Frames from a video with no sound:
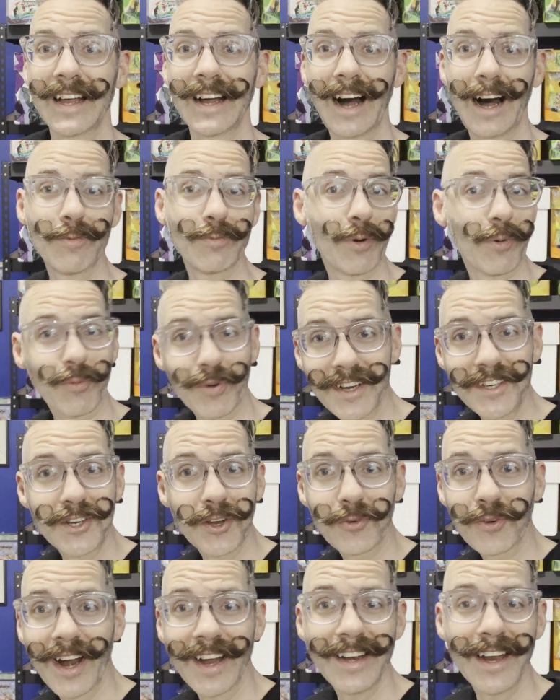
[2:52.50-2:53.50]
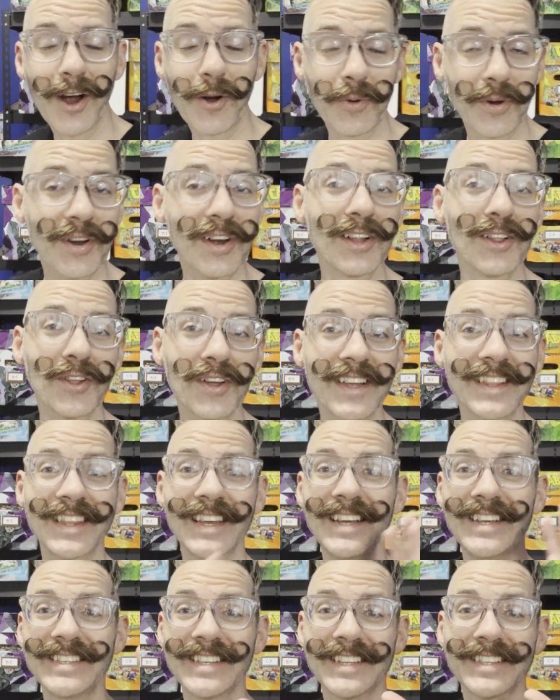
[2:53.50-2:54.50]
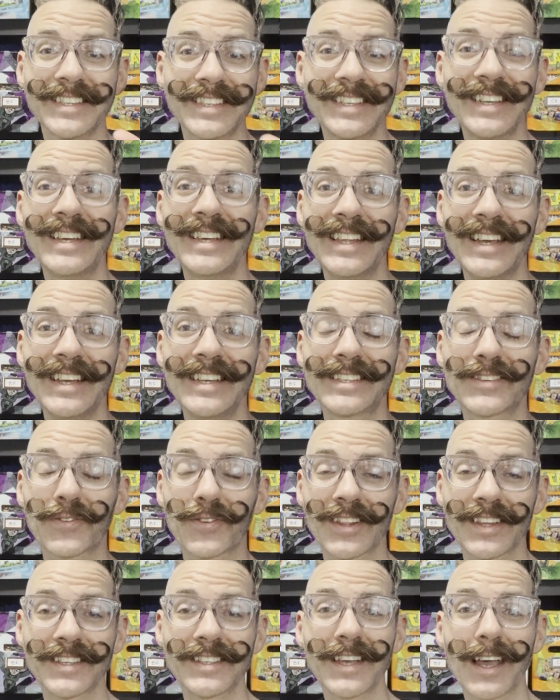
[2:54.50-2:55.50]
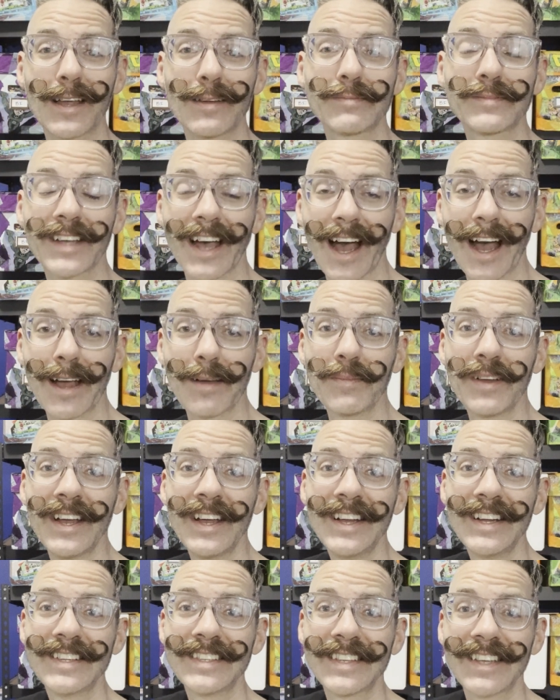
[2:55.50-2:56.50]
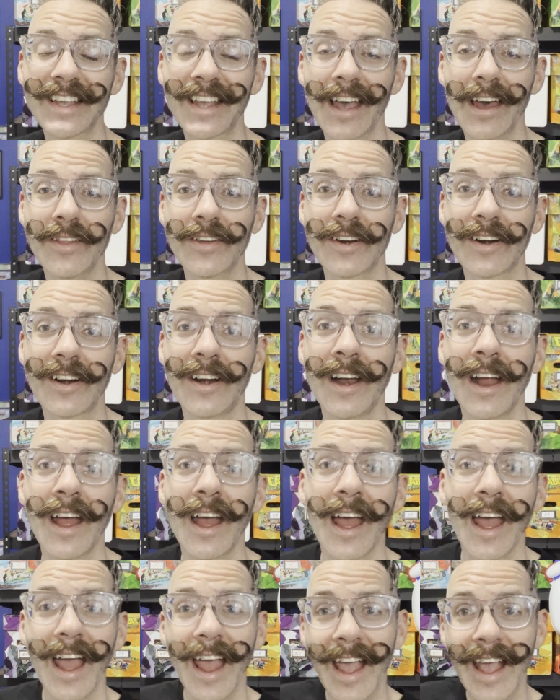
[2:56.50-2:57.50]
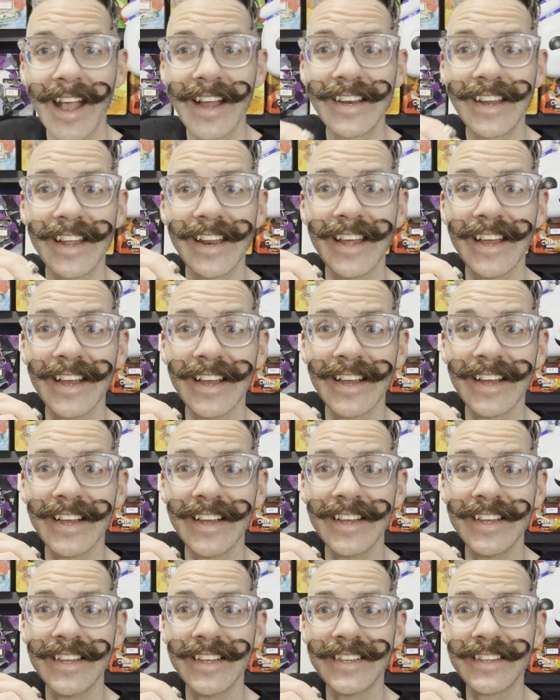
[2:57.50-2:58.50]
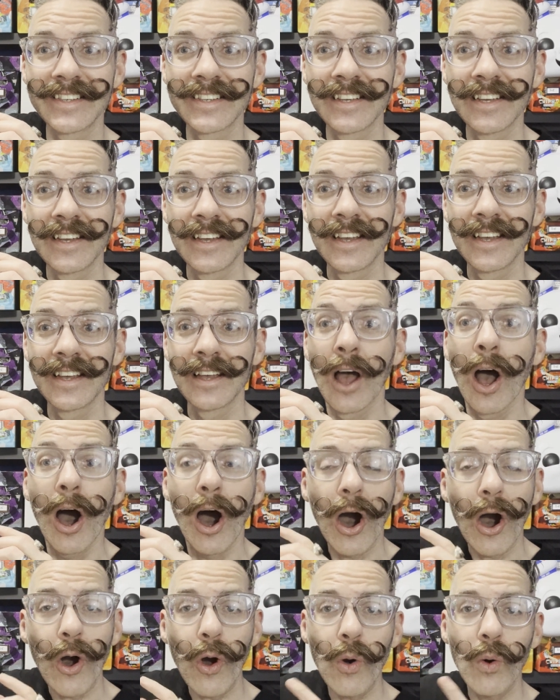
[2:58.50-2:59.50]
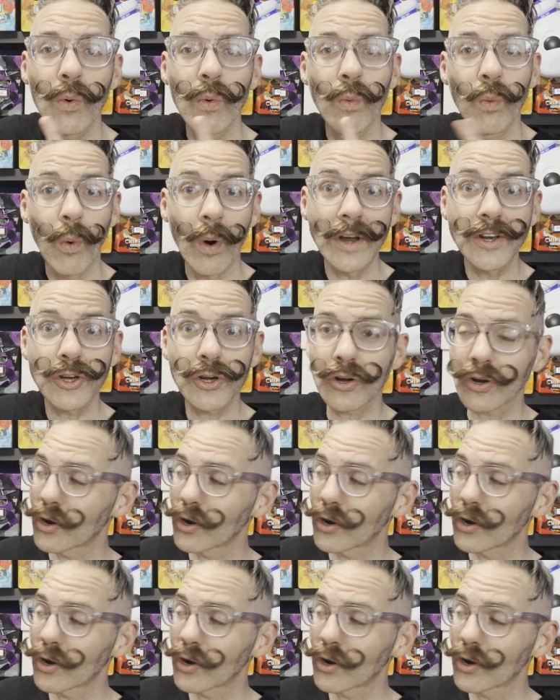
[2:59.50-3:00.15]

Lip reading: I'm reaching right now. We're going to look at these and see these for the same time together. And it is, Wonder